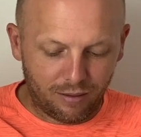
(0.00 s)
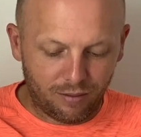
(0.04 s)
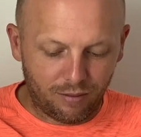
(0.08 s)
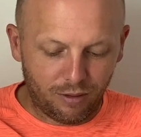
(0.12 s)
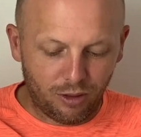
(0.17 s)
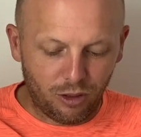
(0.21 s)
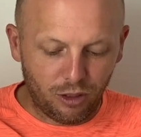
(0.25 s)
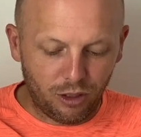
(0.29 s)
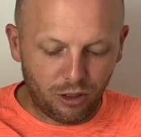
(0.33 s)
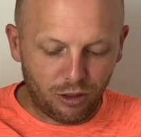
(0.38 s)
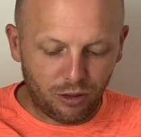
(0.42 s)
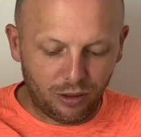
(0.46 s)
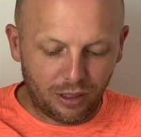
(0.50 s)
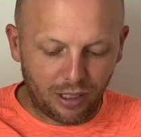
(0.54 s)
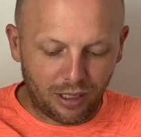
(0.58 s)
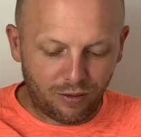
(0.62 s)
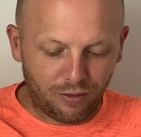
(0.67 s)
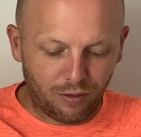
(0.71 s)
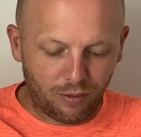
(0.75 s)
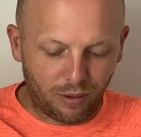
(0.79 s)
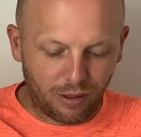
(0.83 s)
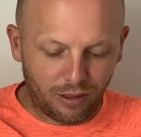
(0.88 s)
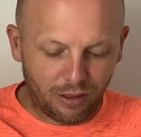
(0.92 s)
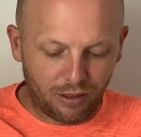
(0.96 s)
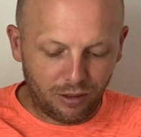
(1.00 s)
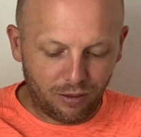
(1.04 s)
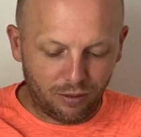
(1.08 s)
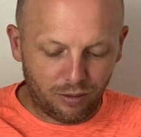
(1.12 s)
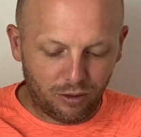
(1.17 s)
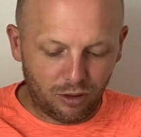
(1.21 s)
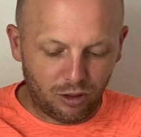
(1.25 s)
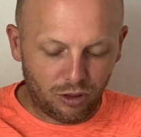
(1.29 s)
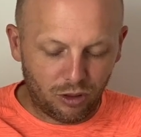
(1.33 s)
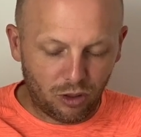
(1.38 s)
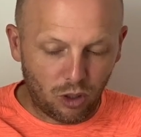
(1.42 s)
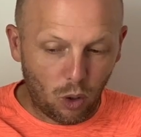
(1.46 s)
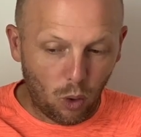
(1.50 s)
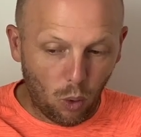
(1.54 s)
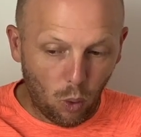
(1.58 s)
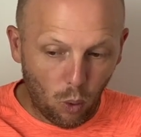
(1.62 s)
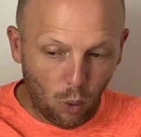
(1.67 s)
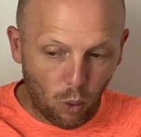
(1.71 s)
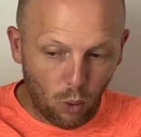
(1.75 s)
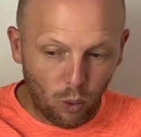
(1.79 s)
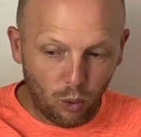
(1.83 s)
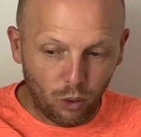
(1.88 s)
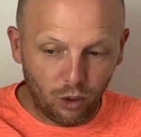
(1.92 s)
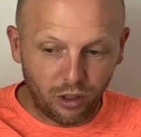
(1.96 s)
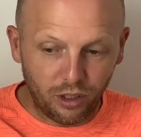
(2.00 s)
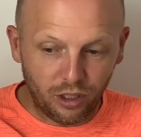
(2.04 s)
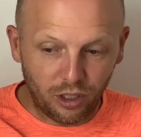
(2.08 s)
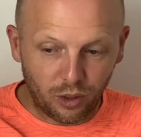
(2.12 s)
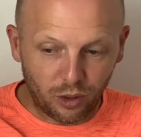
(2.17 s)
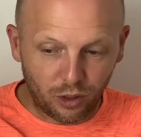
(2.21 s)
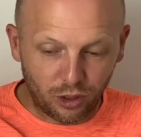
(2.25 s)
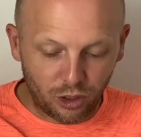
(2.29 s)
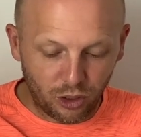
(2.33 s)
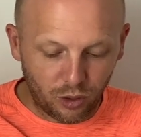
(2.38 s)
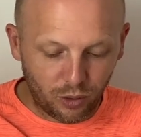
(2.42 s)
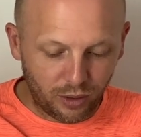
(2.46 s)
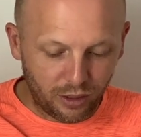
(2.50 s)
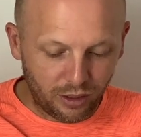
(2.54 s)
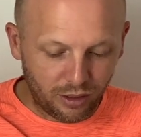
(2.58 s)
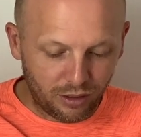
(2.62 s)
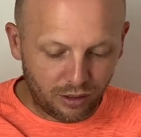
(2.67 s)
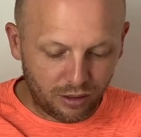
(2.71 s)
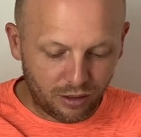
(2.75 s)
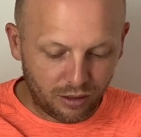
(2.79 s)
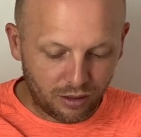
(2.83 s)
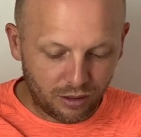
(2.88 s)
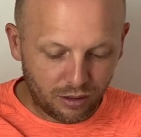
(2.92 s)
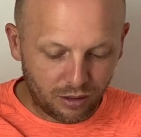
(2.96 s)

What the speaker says: You could do that if you want to. It's totally your choice.